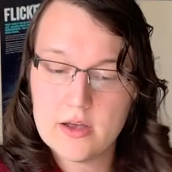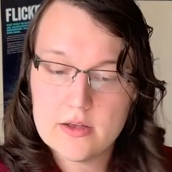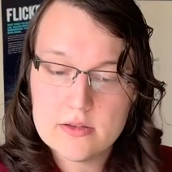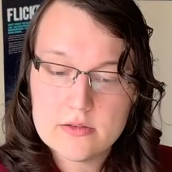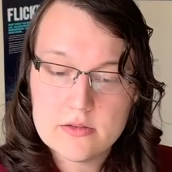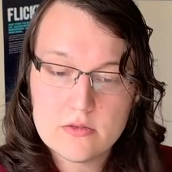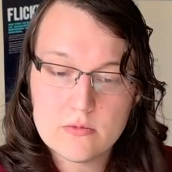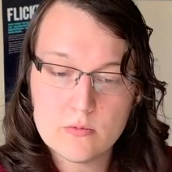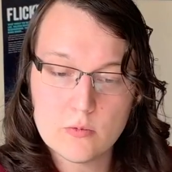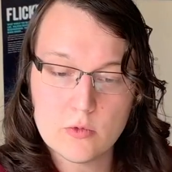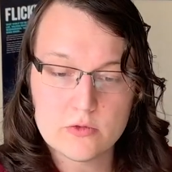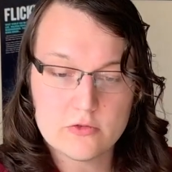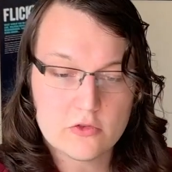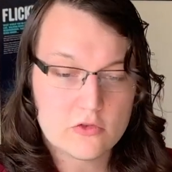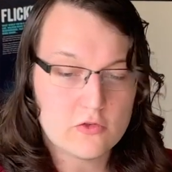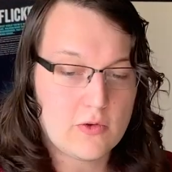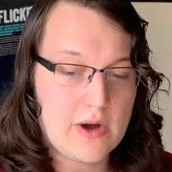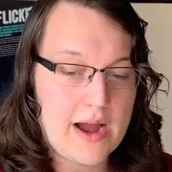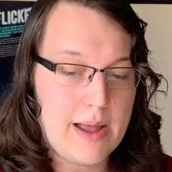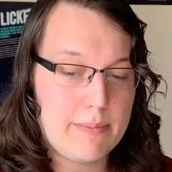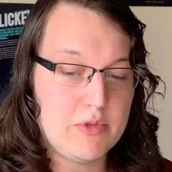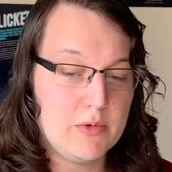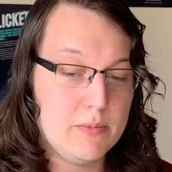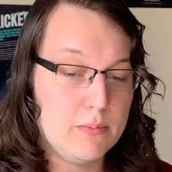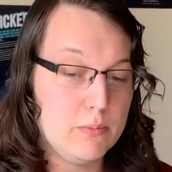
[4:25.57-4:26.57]
we'll just
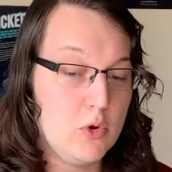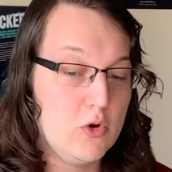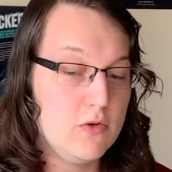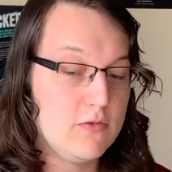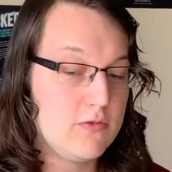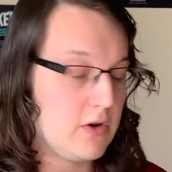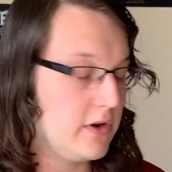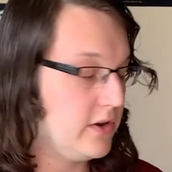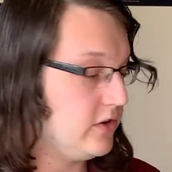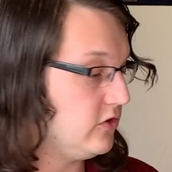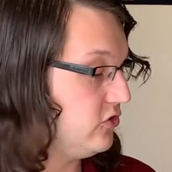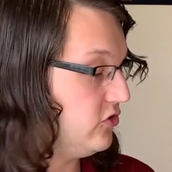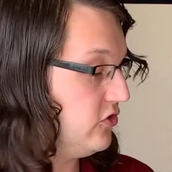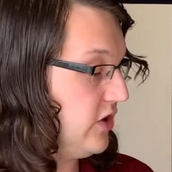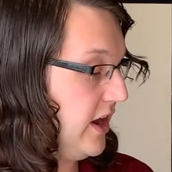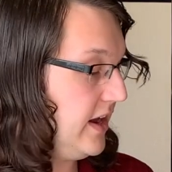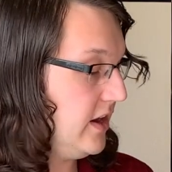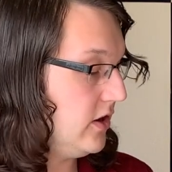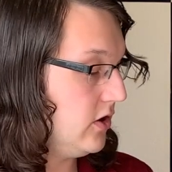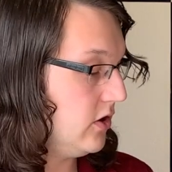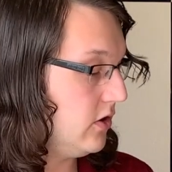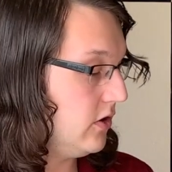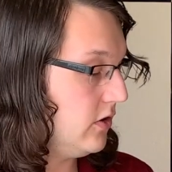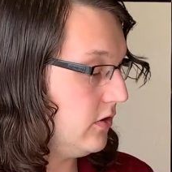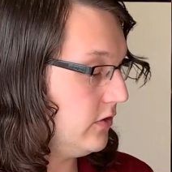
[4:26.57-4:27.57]
grab the Mover and
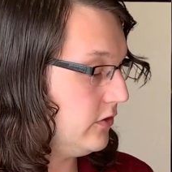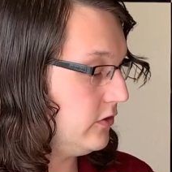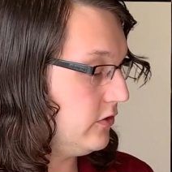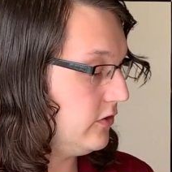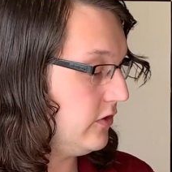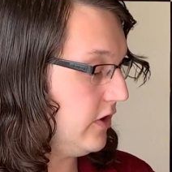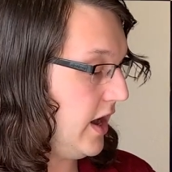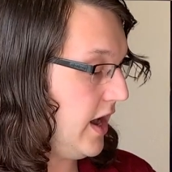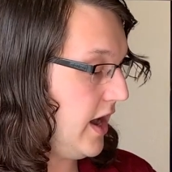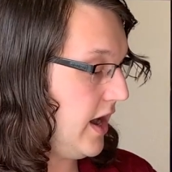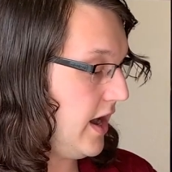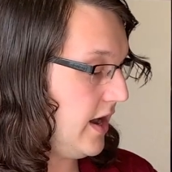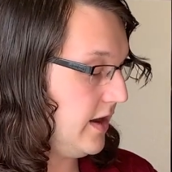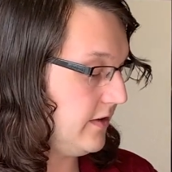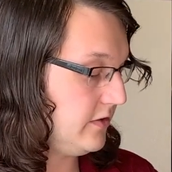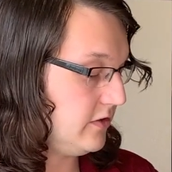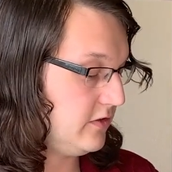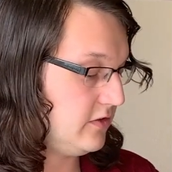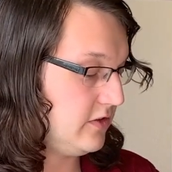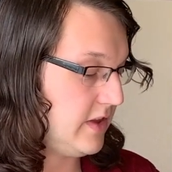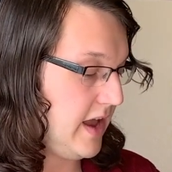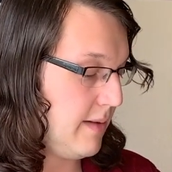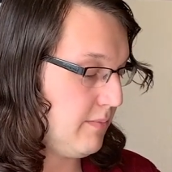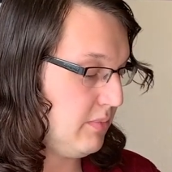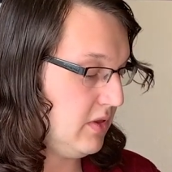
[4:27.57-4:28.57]
Shaker's
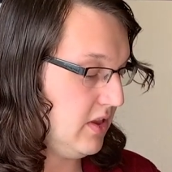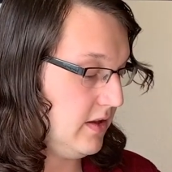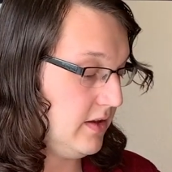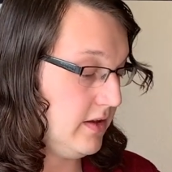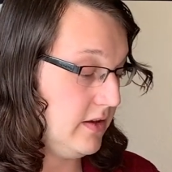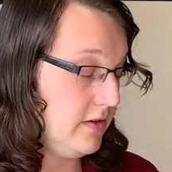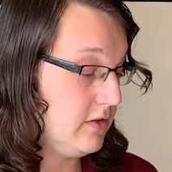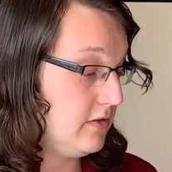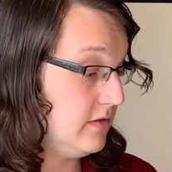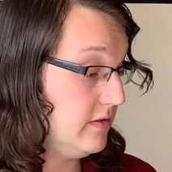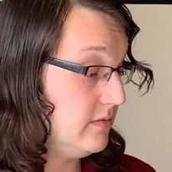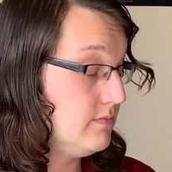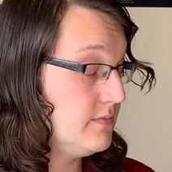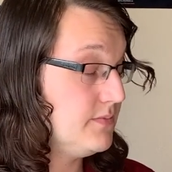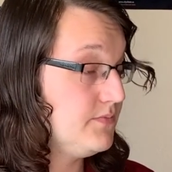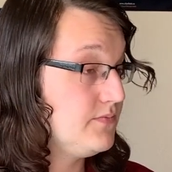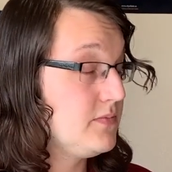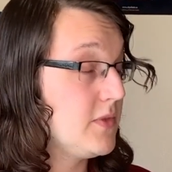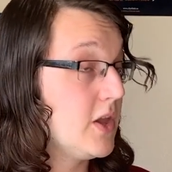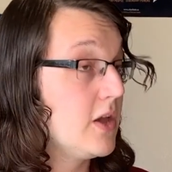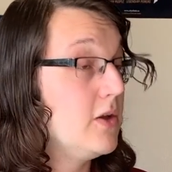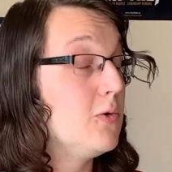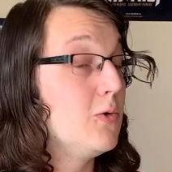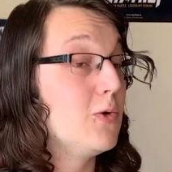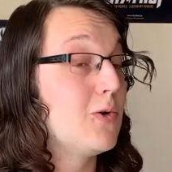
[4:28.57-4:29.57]

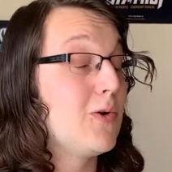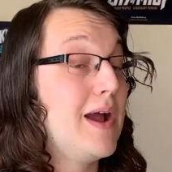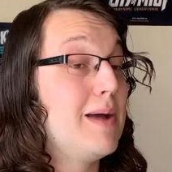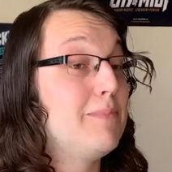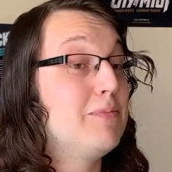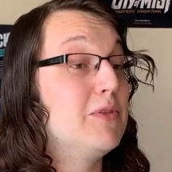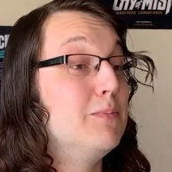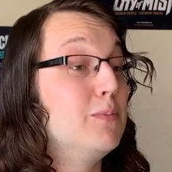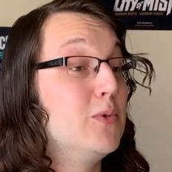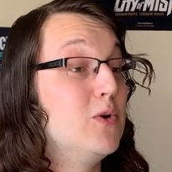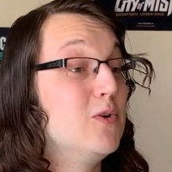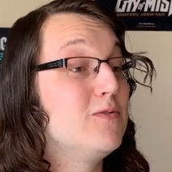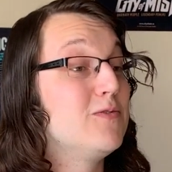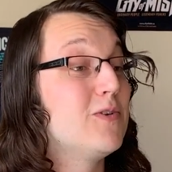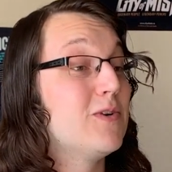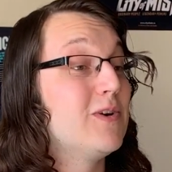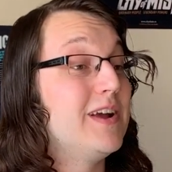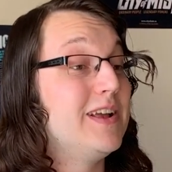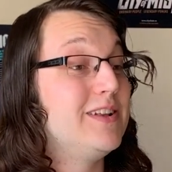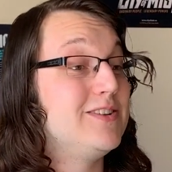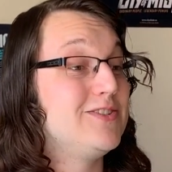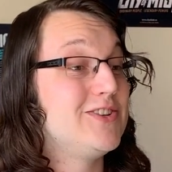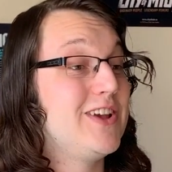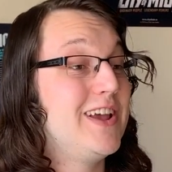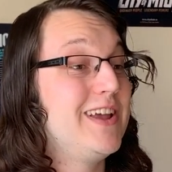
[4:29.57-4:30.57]
we'll grab the Mover
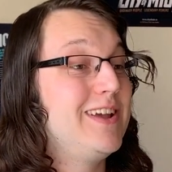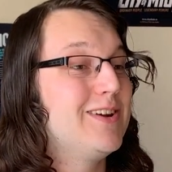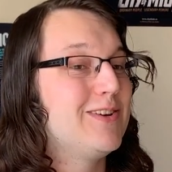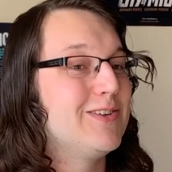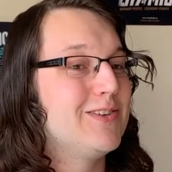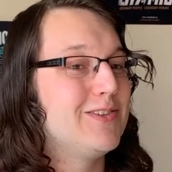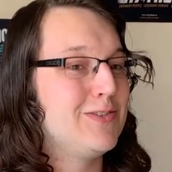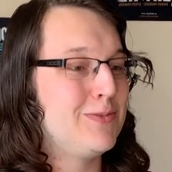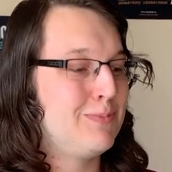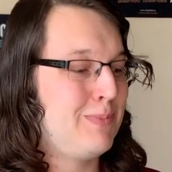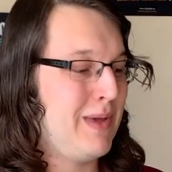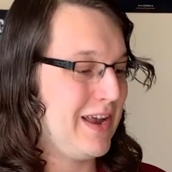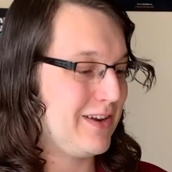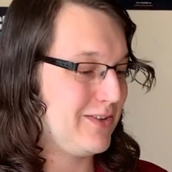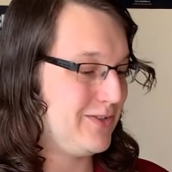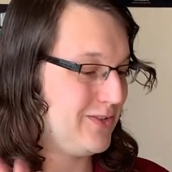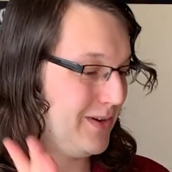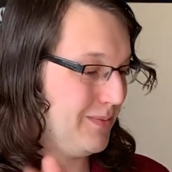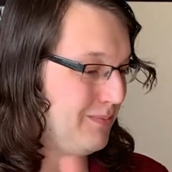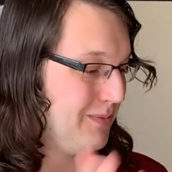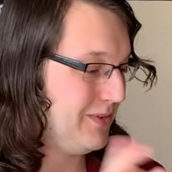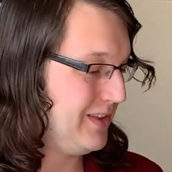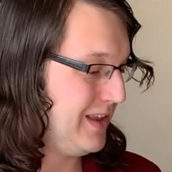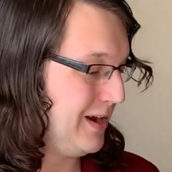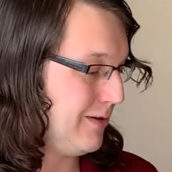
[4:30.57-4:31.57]
and Shaker's
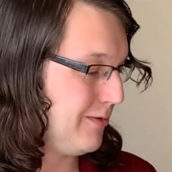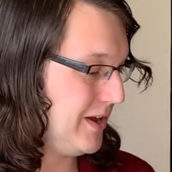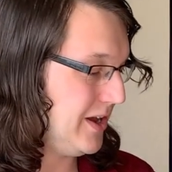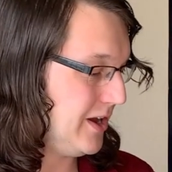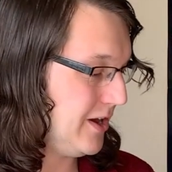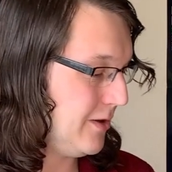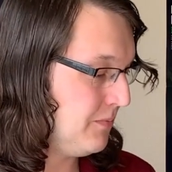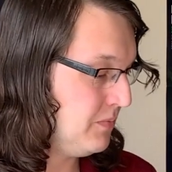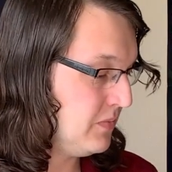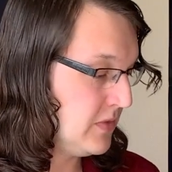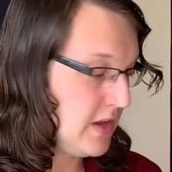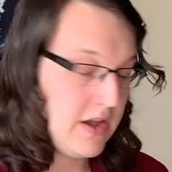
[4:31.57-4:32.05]
spectrums. There we go.